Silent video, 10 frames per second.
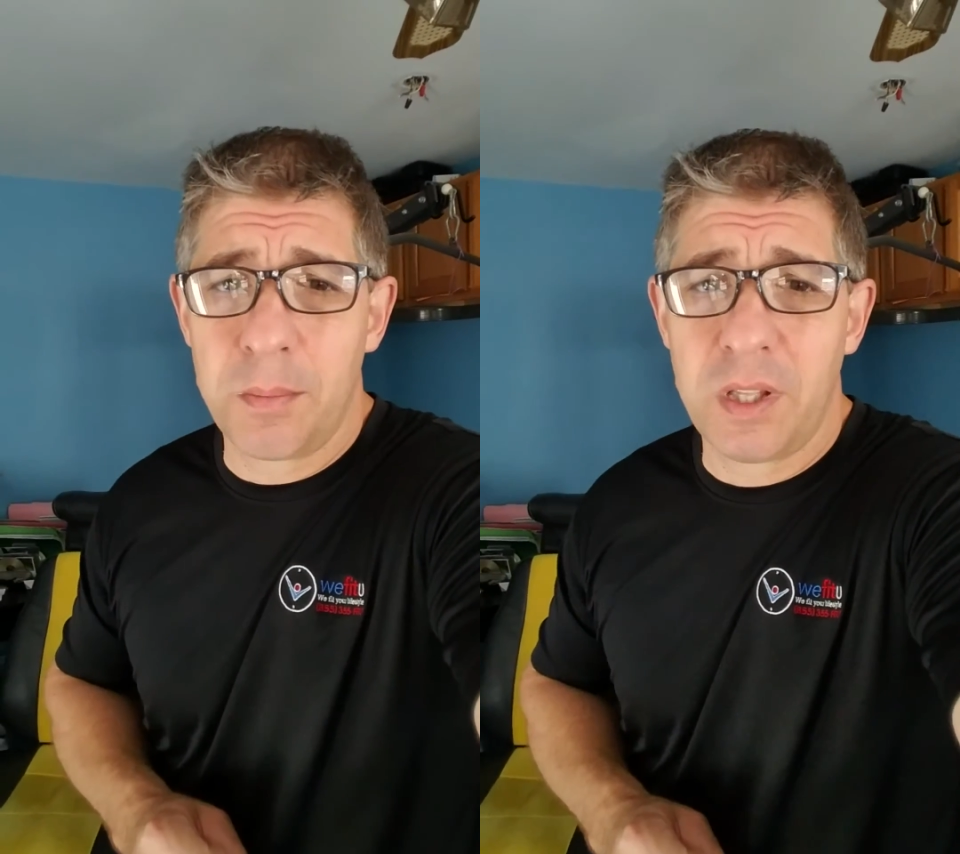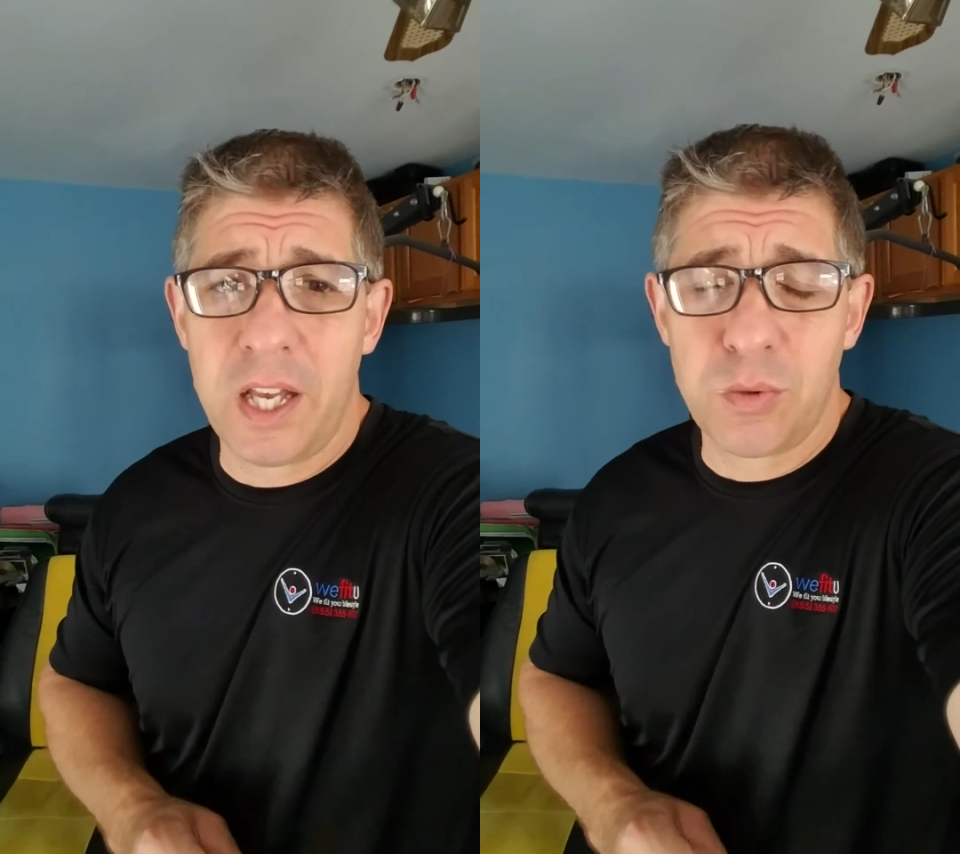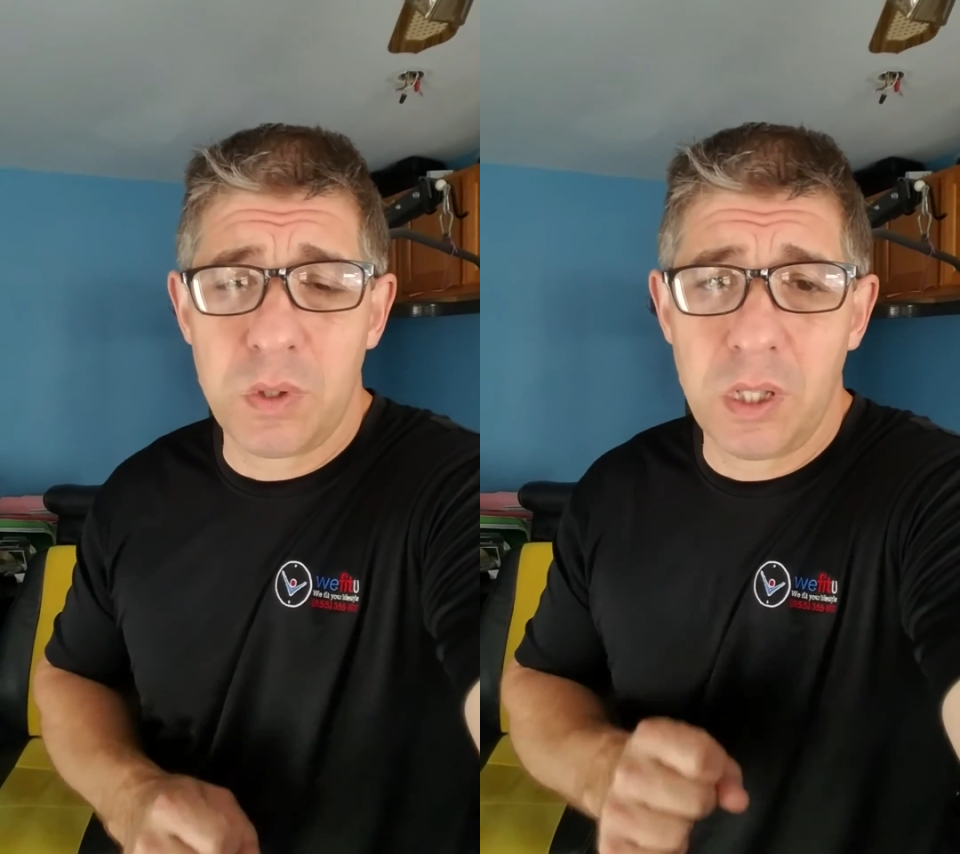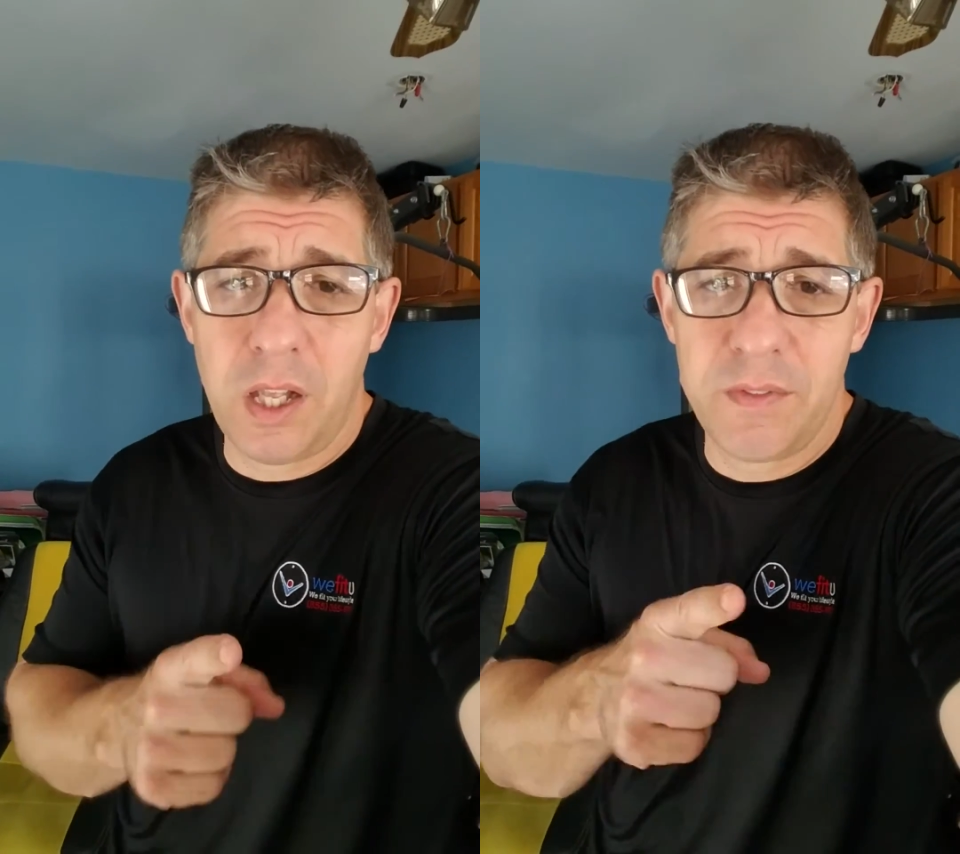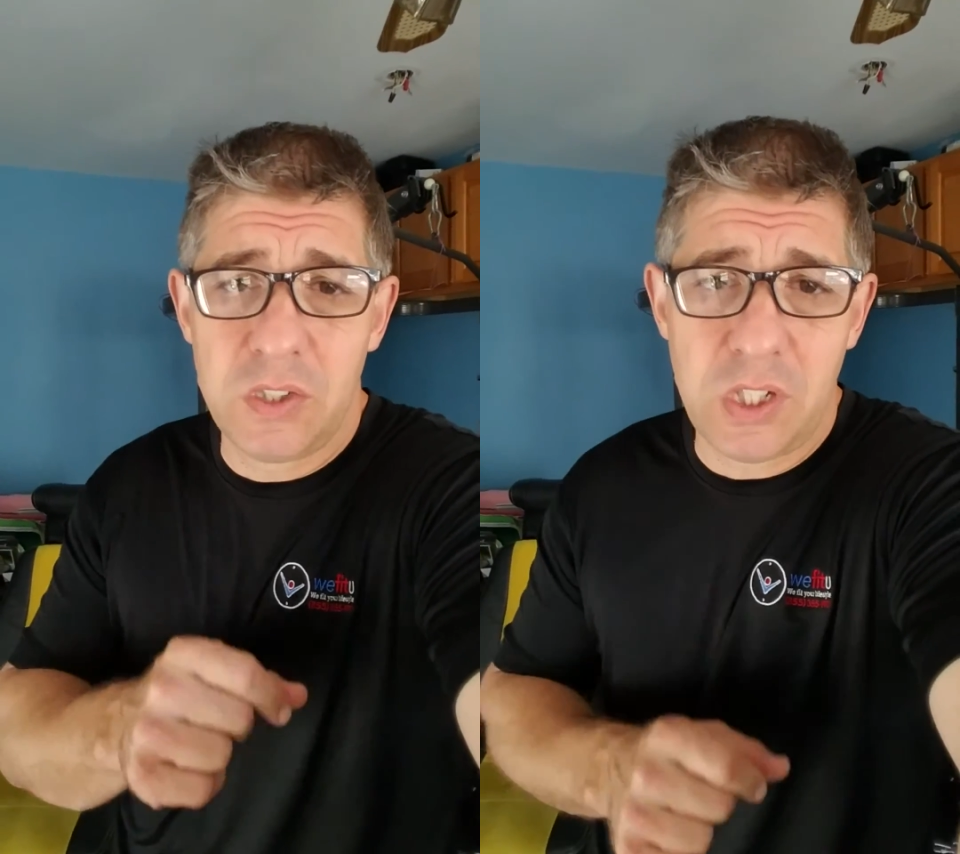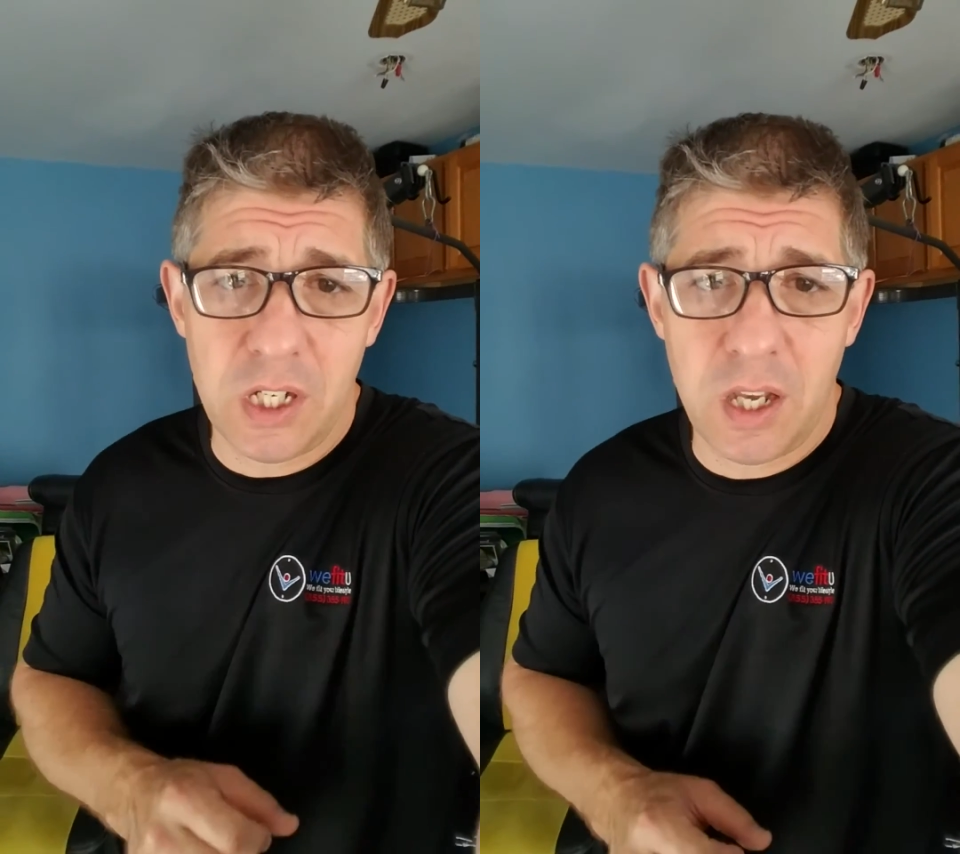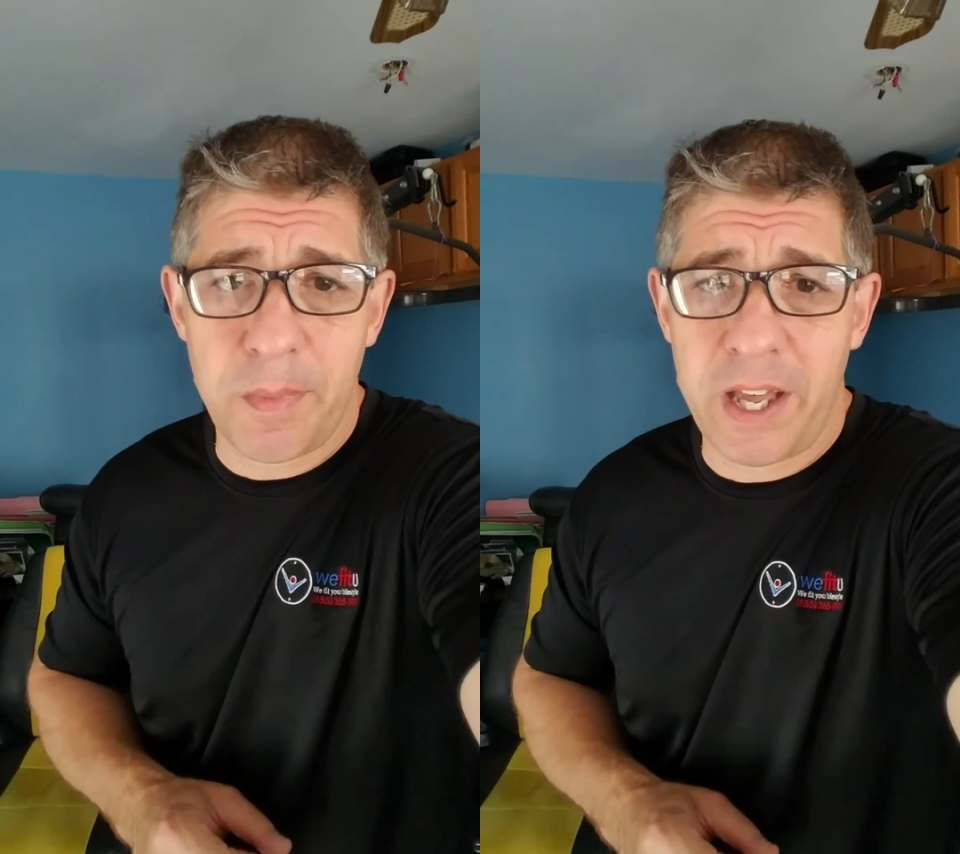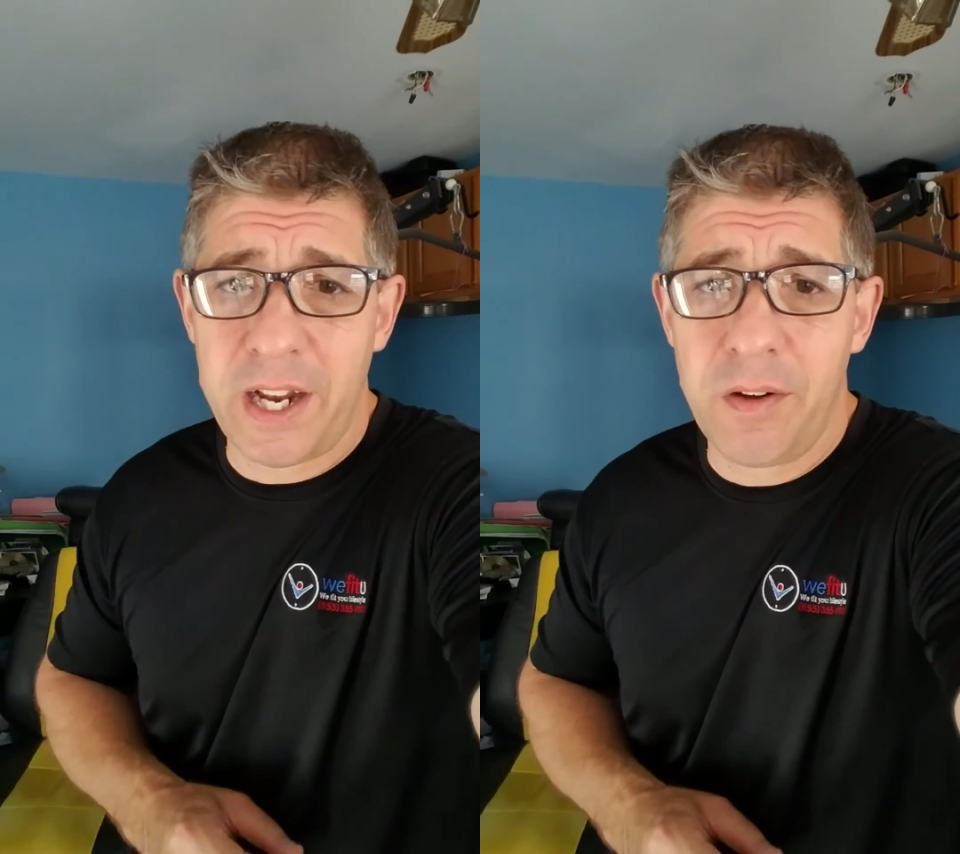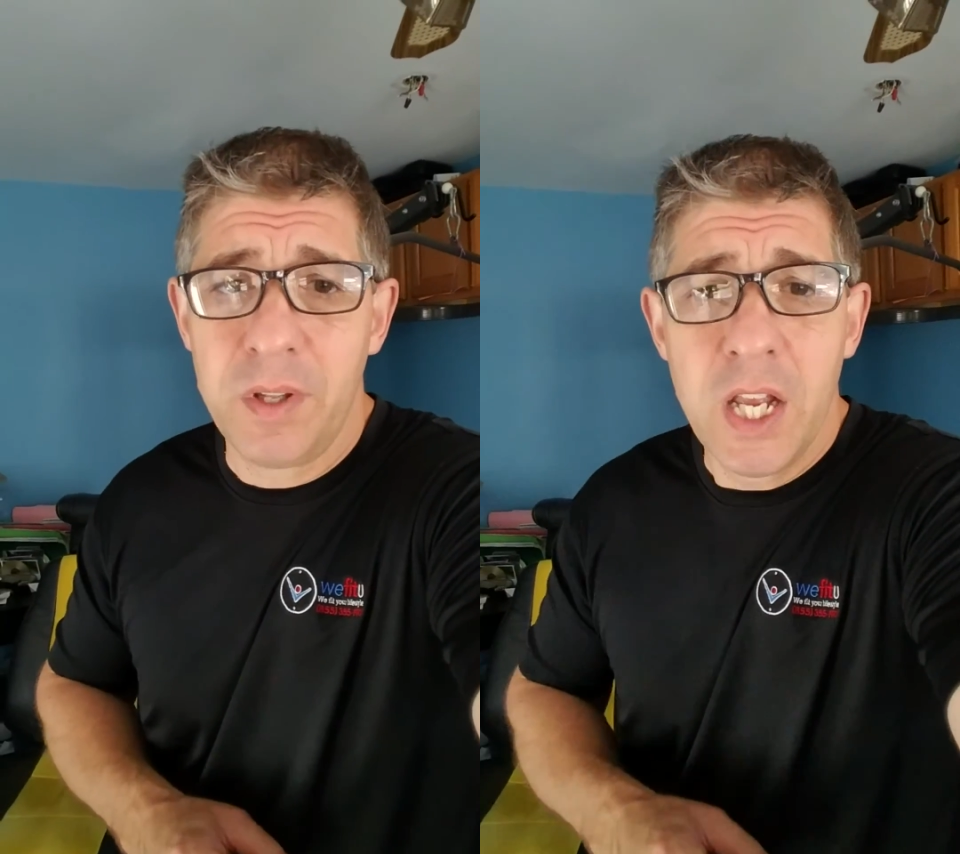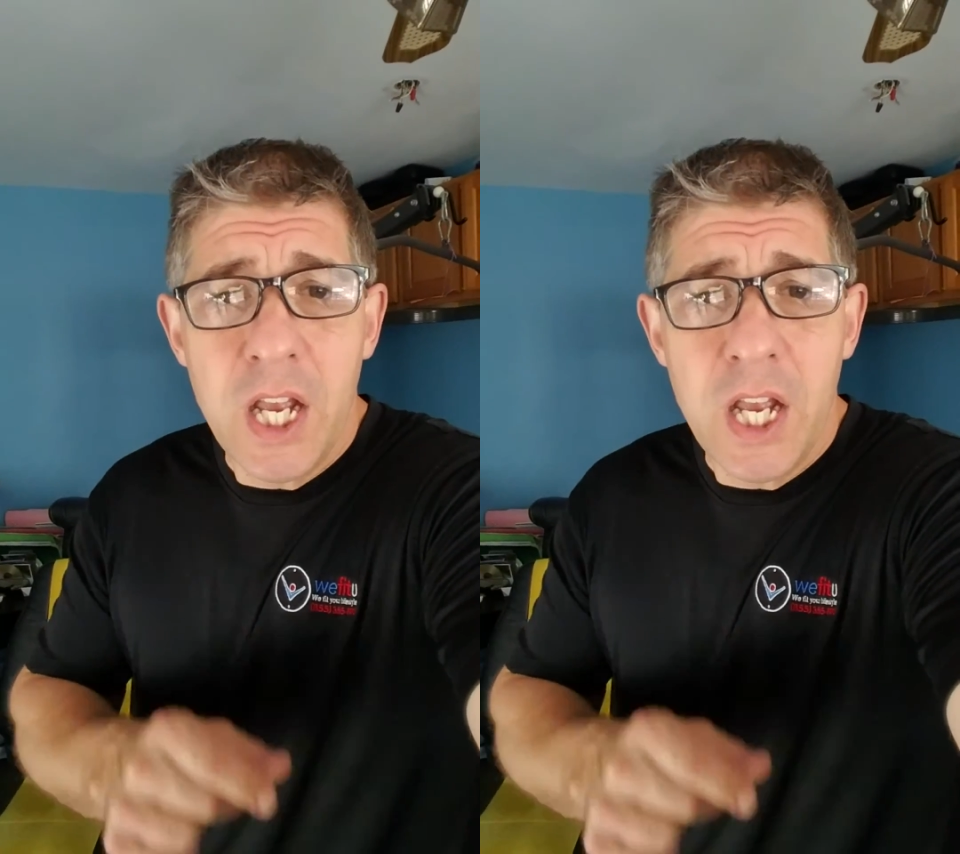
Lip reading: class. We'd love to see you come on out.